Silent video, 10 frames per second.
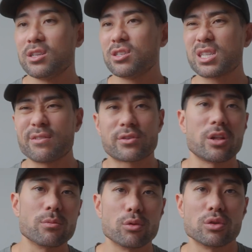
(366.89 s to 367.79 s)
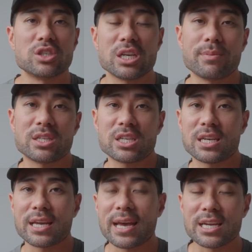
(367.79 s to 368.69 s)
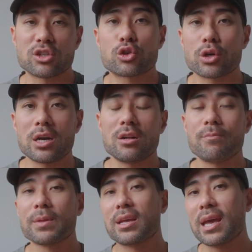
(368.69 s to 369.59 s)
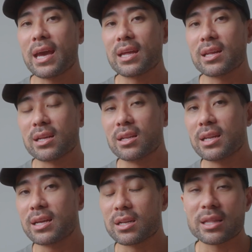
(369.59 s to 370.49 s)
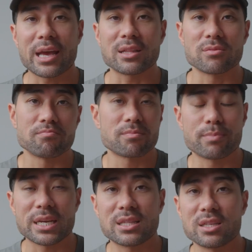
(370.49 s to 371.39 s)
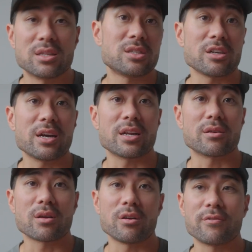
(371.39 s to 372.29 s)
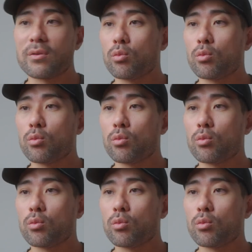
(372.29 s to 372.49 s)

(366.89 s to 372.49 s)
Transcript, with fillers: just give Global GPT a trial and let that be the decider of